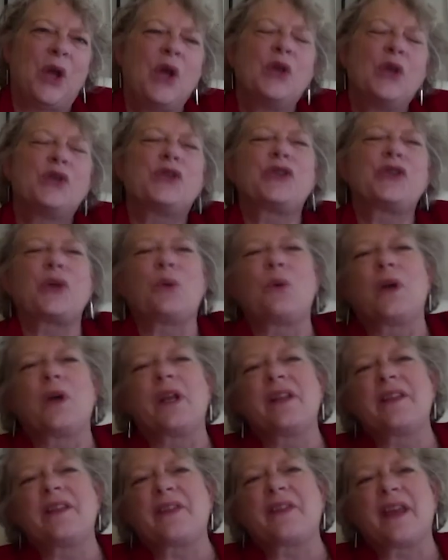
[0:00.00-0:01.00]
So
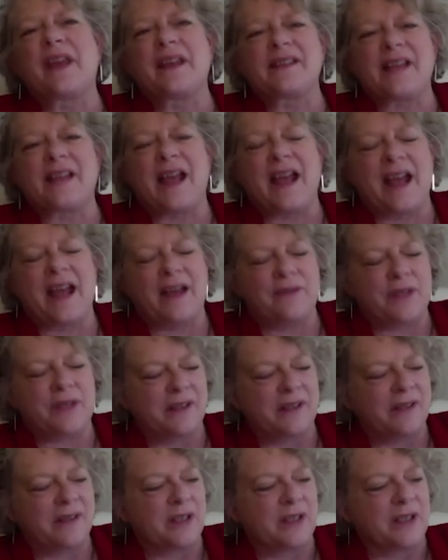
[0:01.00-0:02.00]
one of the things I have
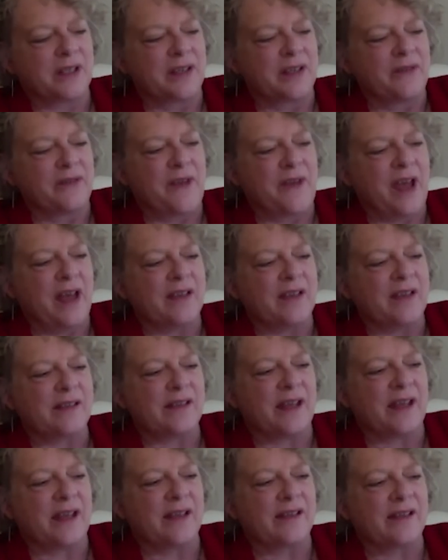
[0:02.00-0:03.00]
to, to
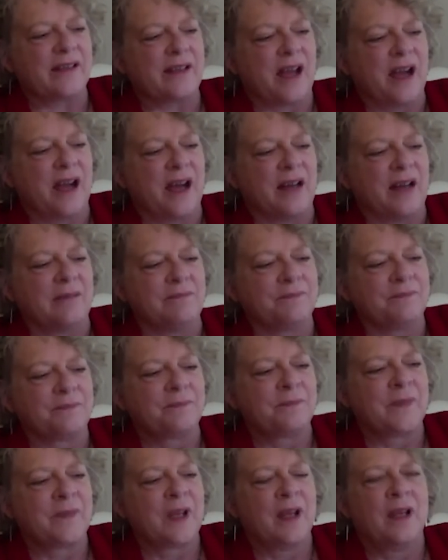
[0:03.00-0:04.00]
confess is um,
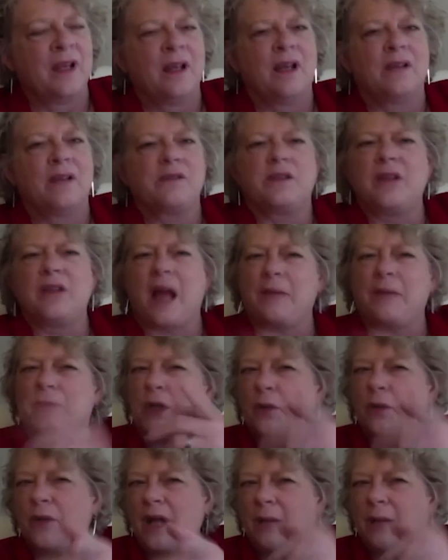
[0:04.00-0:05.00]
uh,
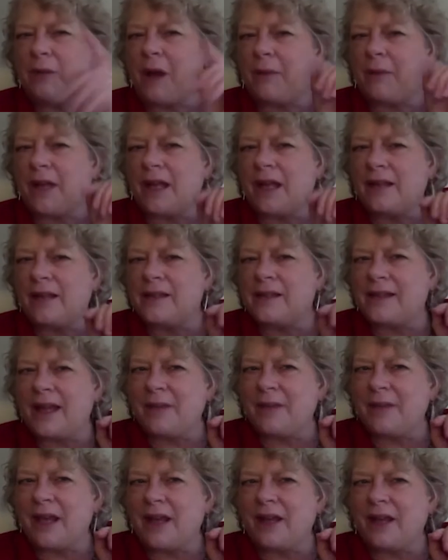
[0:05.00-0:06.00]
you and I probably had the
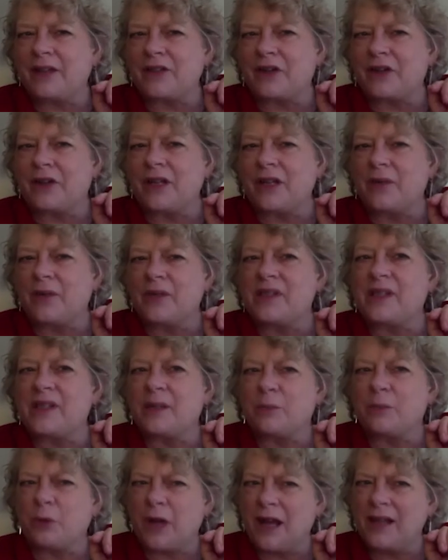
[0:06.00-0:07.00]
same editor at
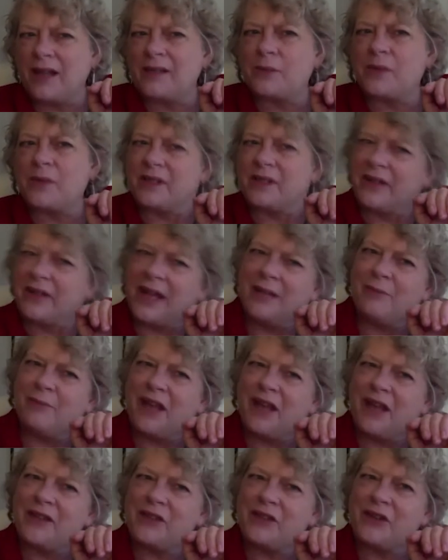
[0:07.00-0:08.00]
UNC Press. Was Elaine
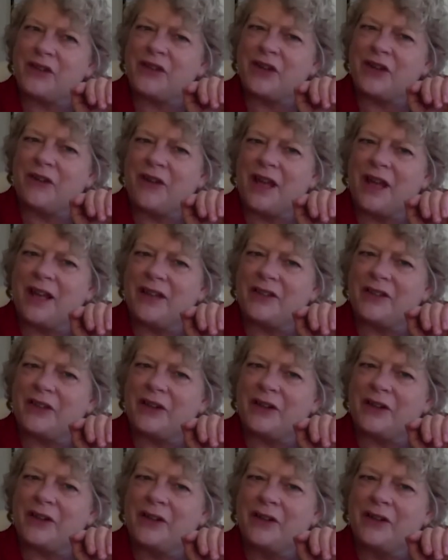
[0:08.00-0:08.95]
Maisner your editor?